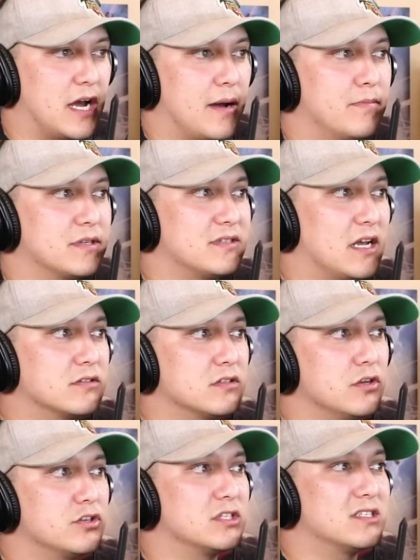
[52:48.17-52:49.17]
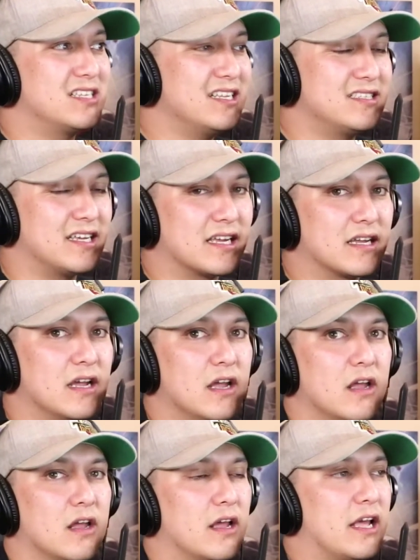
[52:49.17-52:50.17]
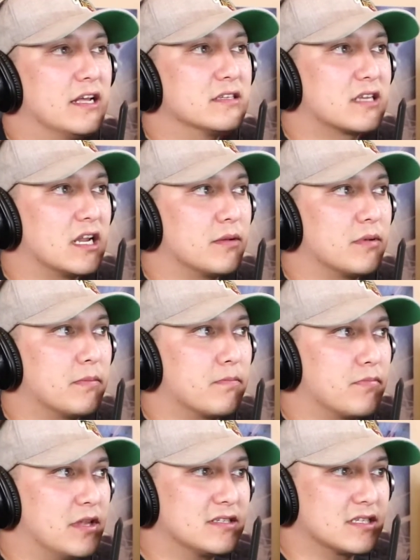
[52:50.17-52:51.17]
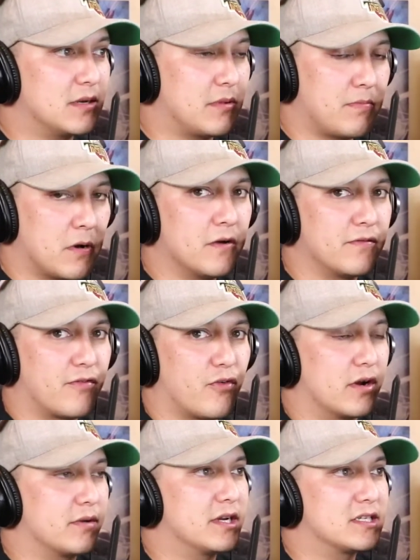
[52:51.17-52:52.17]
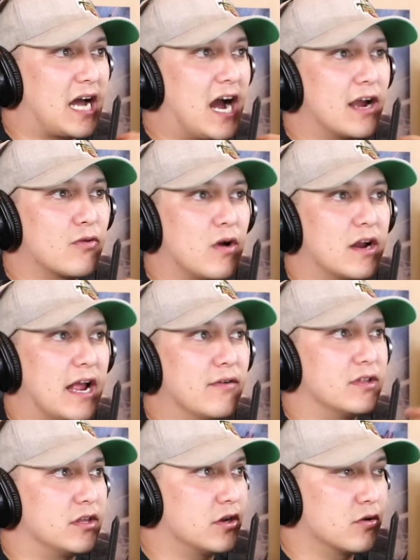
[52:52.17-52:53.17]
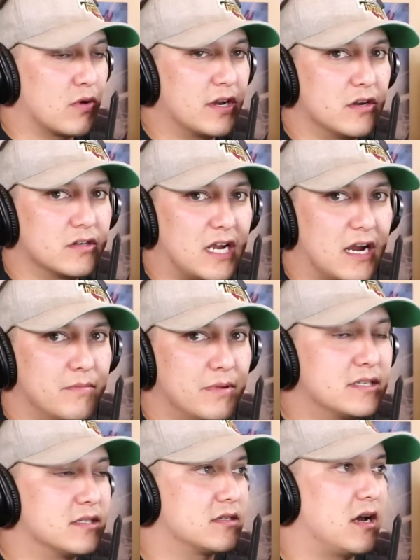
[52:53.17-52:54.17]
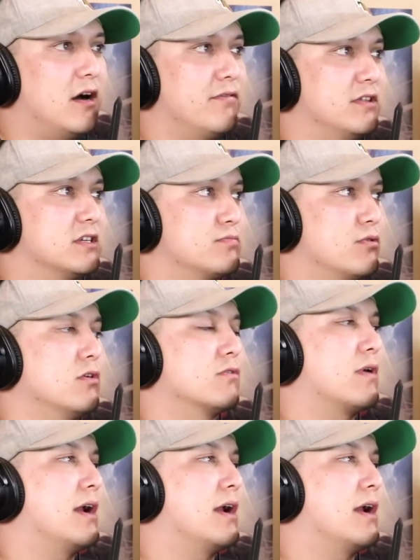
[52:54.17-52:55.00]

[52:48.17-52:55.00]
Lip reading: But Sun Solutions Tinting is going to be perfect for it because I run everything. You can run your entire business off this program.